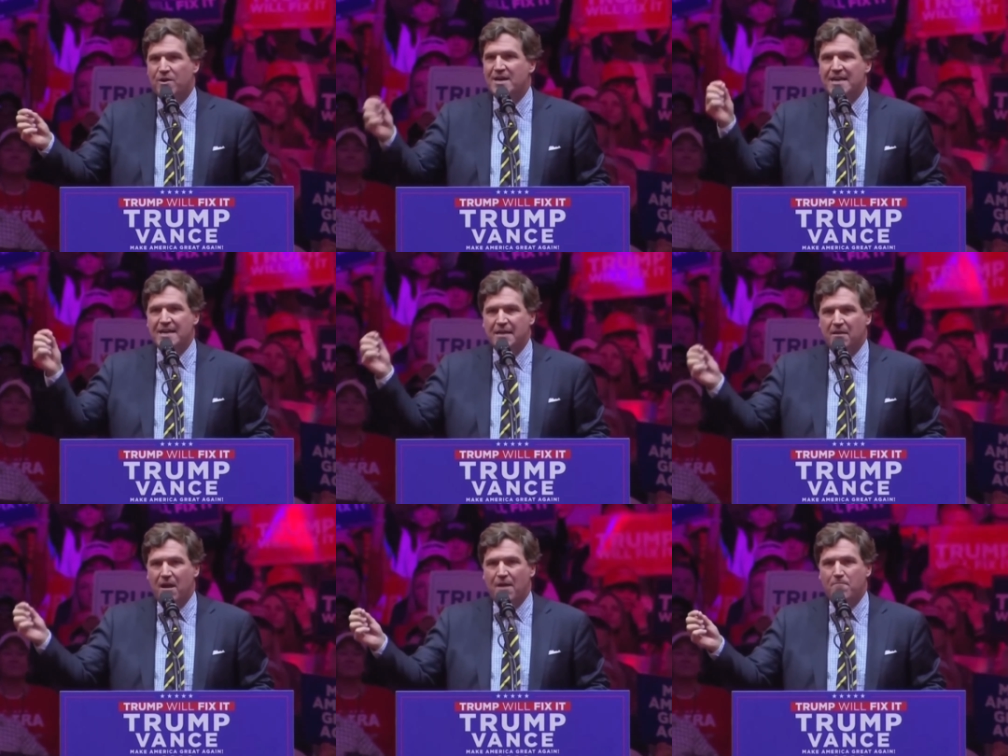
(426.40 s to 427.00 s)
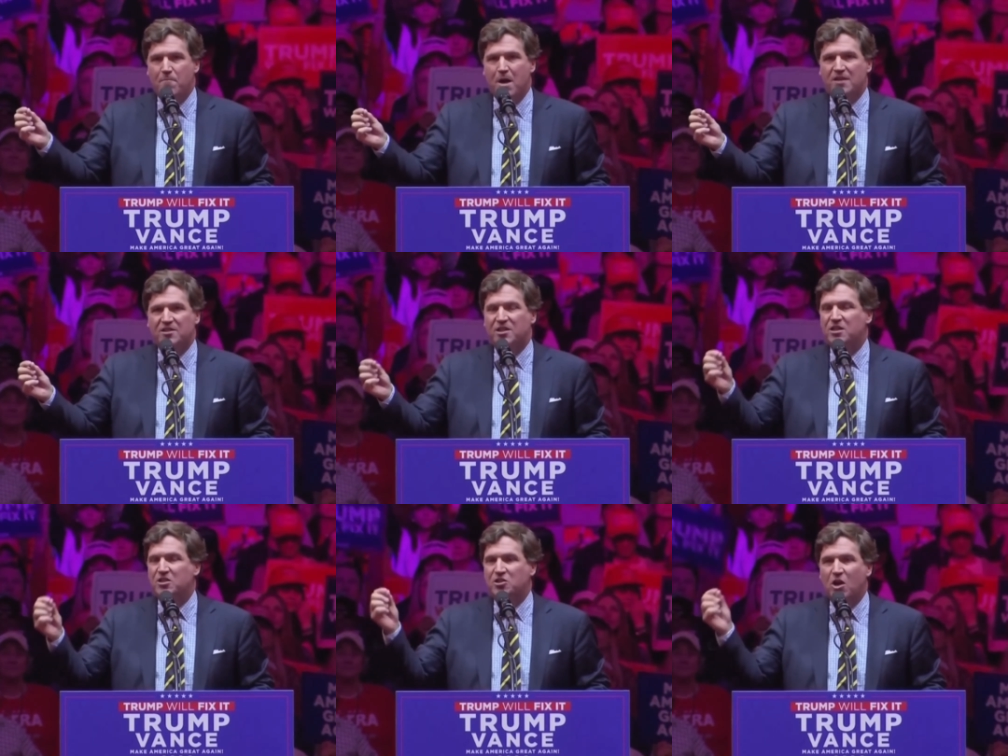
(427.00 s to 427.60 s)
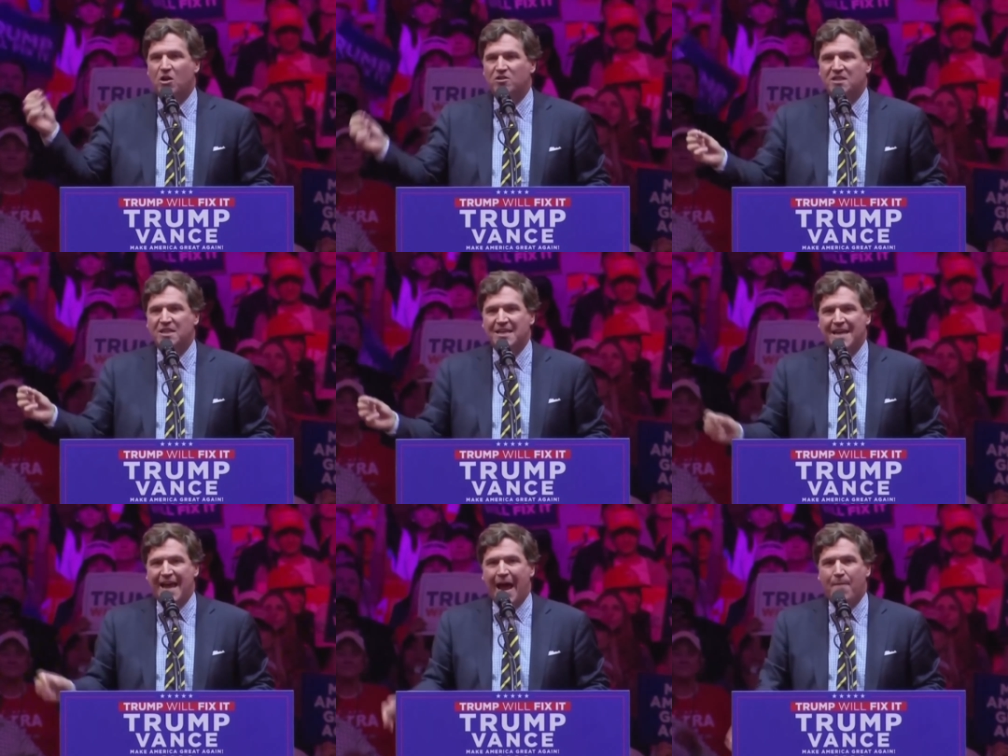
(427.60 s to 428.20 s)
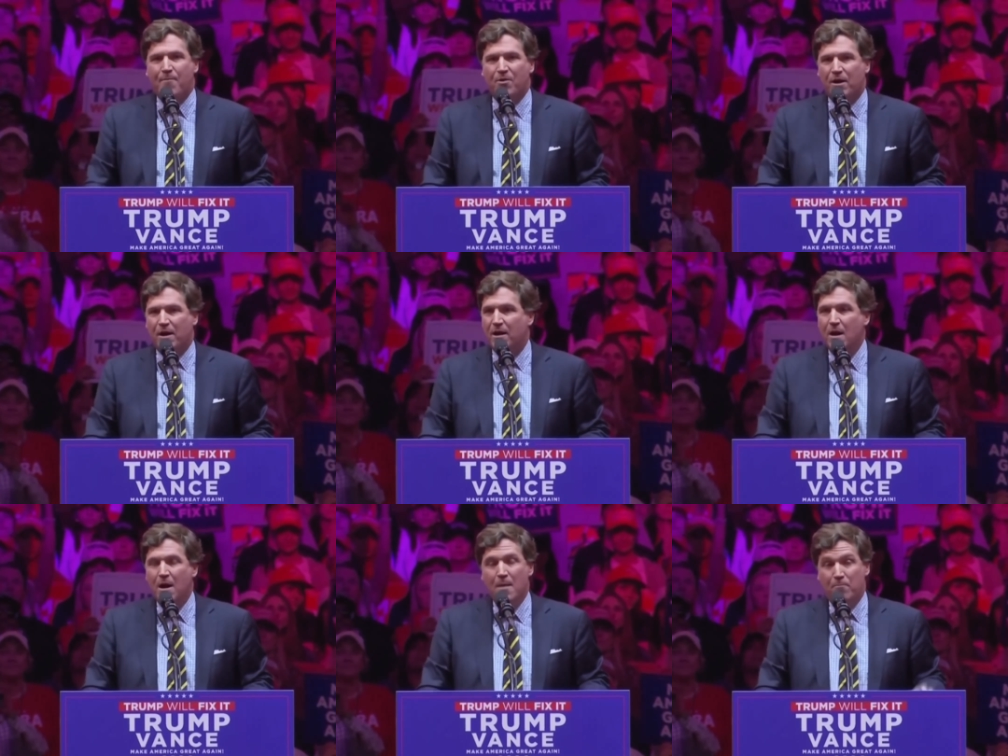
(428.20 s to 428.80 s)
and Elon Musk and Tulsi Gabbard and